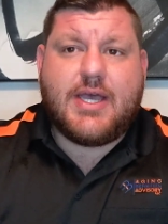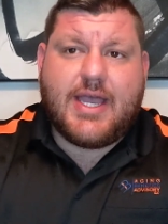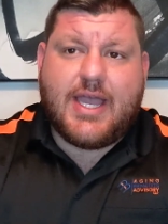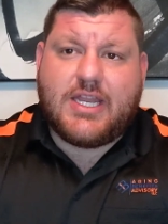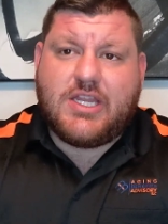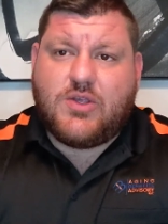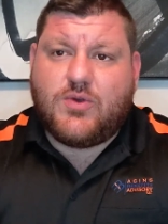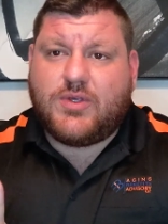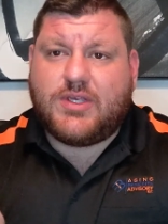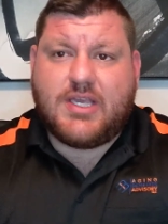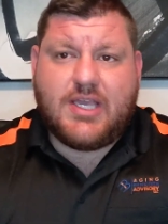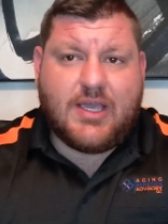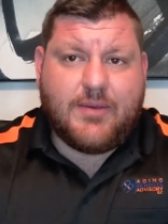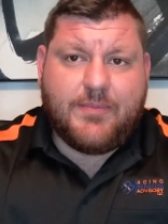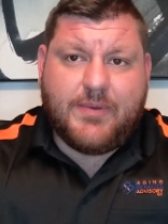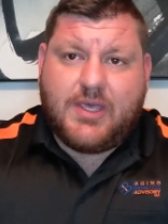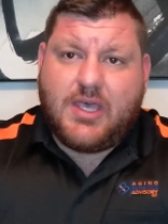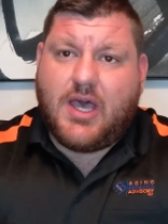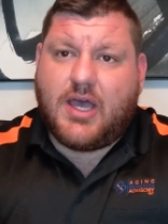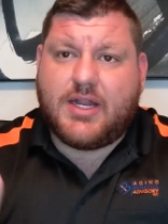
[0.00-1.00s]
and you
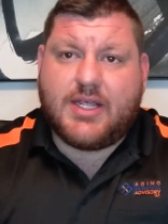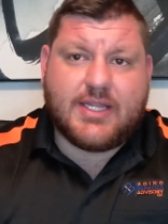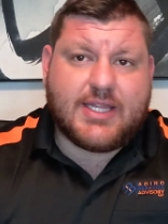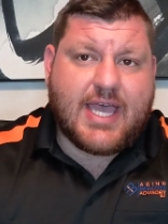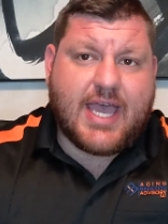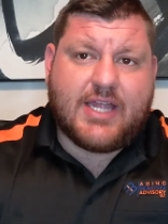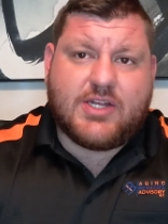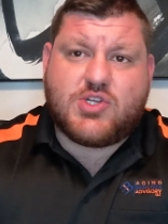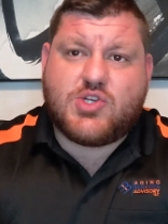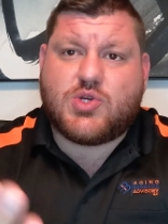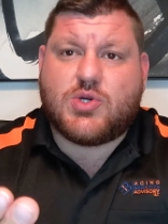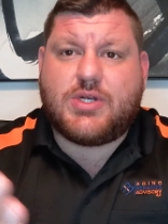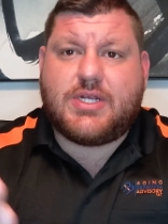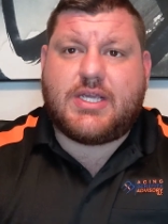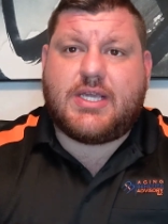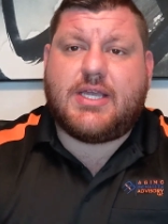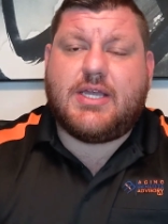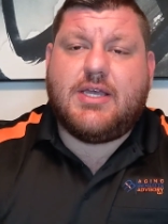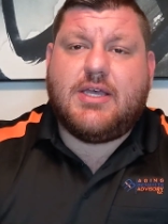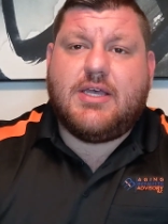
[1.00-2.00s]
keep cutting that
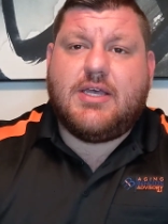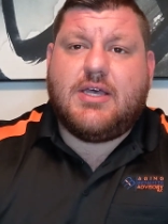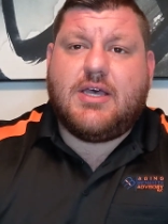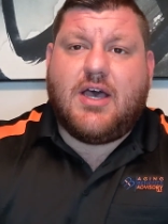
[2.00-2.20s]
tree,